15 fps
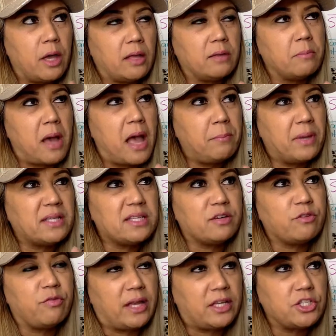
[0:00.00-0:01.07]
my best
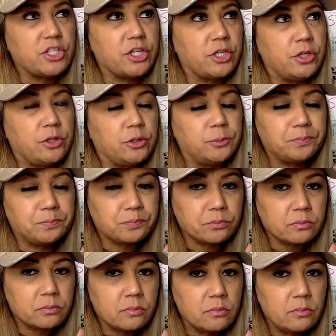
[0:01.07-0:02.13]
advice to you
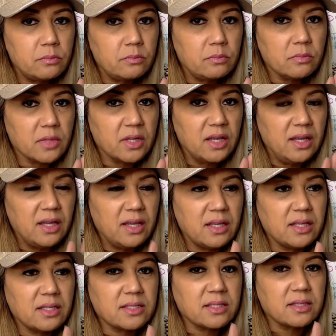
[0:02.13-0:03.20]

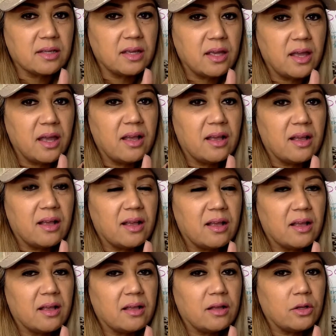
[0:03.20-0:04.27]
is
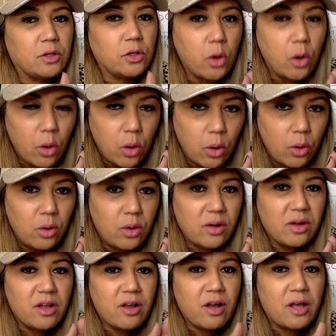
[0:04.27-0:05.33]
go
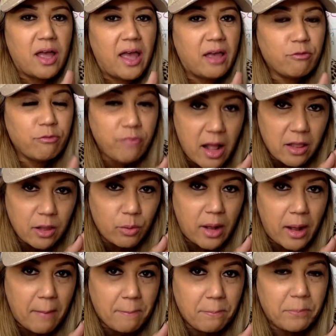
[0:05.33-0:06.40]
and follow
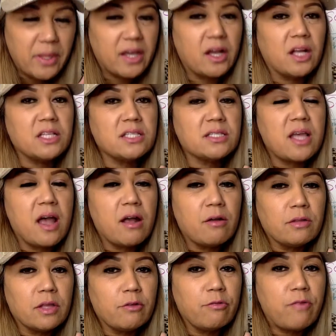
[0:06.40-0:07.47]
up, because
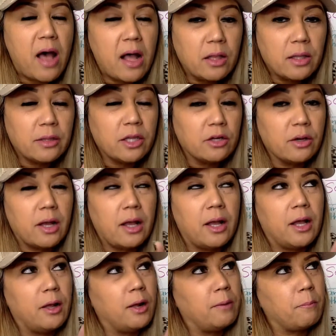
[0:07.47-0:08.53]

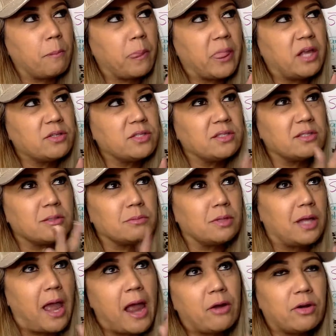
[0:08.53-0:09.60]
there's this
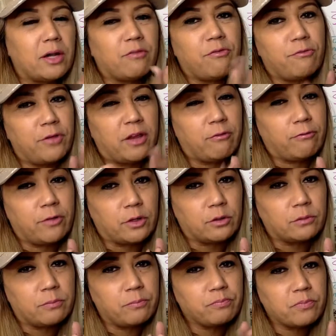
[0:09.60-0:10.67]
acronym
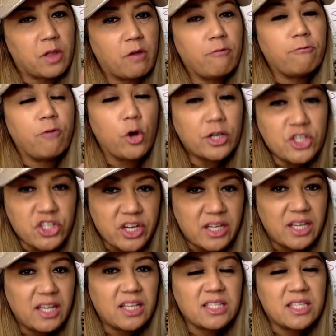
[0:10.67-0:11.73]
FITFU. Fortune
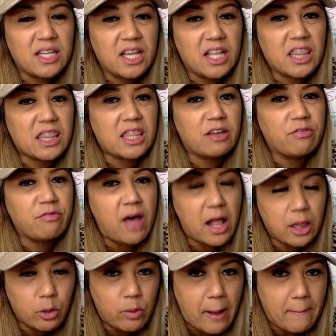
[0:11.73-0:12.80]
is in the
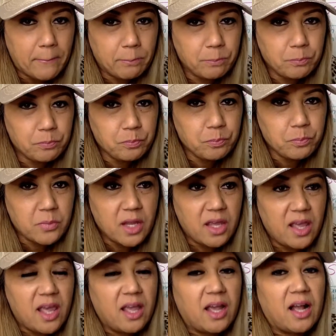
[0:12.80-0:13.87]
follow-up.
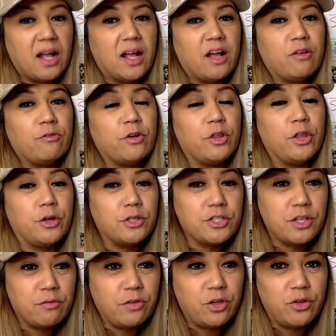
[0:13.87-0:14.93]
For those
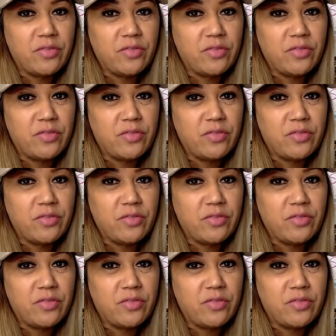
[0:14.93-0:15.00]
of you